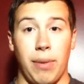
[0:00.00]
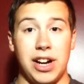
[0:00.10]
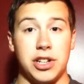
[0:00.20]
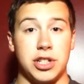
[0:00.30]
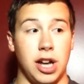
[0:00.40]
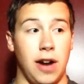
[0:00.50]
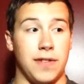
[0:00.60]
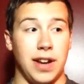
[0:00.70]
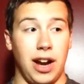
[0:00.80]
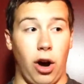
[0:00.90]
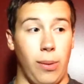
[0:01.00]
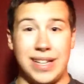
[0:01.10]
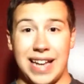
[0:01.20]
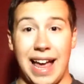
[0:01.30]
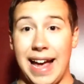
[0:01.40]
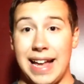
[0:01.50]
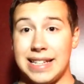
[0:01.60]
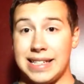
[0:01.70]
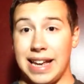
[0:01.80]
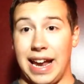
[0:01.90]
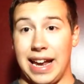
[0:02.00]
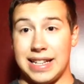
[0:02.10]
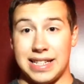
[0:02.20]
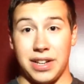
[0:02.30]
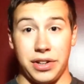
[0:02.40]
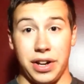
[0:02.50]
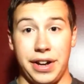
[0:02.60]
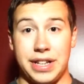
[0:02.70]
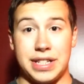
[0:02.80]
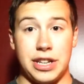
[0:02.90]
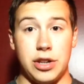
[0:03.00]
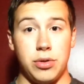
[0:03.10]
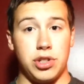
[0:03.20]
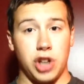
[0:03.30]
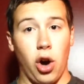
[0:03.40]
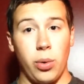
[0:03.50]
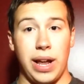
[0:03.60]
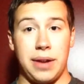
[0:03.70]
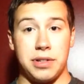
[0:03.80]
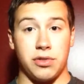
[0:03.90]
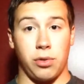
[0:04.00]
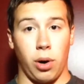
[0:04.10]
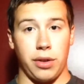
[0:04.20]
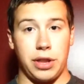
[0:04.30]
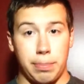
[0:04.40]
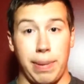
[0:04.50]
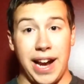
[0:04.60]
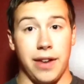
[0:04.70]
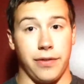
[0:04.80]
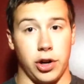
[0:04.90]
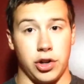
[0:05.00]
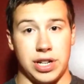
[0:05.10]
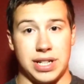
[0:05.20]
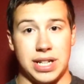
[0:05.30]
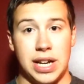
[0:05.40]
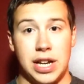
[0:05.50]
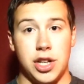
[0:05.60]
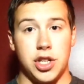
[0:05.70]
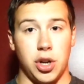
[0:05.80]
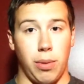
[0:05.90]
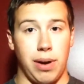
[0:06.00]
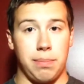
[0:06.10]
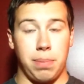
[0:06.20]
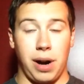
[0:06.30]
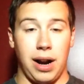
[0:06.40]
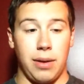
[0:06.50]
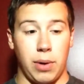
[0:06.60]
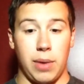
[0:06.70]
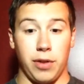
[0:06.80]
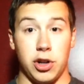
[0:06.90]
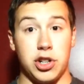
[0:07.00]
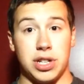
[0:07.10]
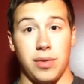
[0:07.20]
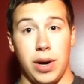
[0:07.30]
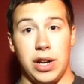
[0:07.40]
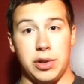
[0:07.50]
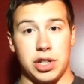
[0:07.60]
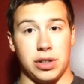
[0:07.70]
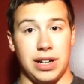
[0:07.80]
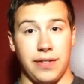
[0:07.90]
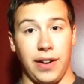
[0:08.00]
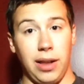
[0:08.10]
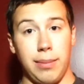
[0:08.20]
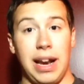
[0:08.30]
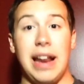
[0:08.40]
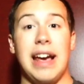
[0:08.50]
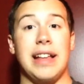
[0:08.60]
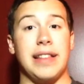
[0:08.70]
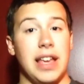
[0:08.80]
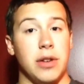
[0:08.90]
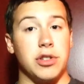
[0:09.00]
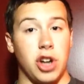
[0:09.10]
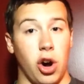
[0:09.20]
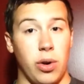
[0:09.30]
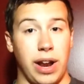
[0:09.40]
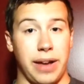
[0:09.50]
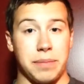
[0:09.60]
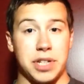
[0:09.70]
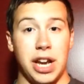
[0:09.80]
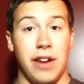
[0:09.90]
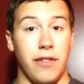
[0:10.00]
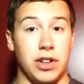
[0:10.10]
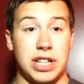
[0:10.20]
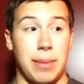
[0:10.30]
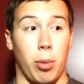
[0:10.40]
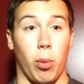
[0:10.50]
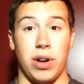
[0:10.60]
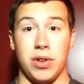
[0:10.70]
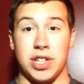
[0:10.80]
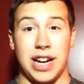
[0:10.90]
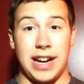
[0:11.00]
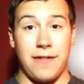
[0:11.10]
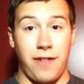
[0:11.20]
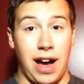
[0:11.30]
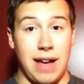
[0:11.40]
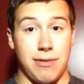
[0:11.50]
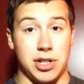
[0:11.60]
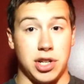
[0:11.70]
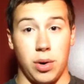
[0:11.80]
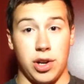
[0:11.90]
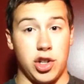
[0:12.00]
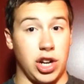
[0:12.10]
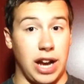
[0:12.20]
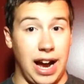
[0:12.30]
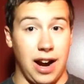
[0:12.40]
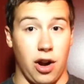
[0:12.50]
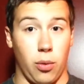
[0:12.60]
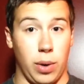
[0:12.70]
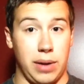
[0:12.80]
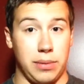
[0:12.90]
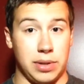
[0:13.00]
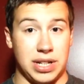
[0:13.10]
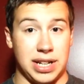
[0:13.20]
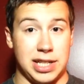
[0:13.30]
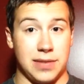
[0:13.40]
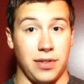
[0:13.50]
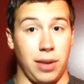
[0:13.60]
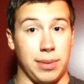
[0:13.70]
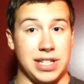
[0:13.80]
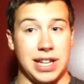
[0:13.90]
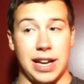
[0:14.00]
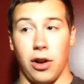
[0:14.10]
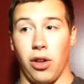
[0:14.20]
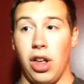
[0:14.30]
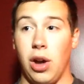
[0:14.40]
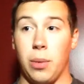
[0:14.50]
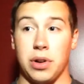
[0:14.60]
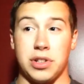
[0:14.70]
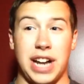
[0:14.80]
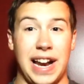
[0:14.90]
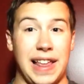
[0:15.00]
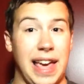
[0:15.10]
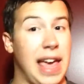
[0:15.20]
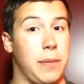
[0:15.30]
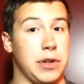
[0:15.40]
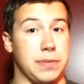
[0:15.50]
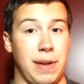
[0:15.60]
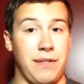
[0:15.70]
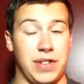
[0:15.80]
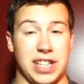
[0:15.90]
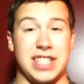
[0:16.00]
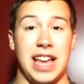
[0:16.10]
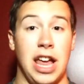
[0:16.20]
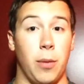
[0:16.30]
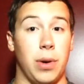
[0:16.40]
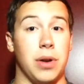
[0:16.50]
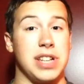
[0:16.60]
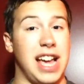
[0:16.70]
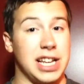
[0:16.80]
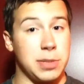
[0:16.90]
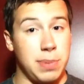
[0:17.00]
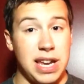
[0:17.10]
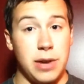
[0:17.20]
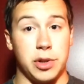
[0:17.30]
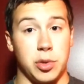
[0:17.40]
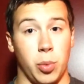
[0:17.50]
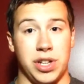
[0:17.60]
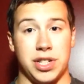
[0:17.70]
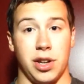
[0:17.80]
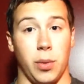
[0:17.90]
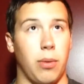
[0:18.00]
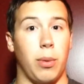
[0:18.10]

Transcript: Microsoft always has and still does use code names for their beta versions. So when versions of Windows are in development, they use code names. For example, Windows 95 was known as Chicago when it was in its development cycle. Windows 98 was Memphis. Windows XP was Whistler.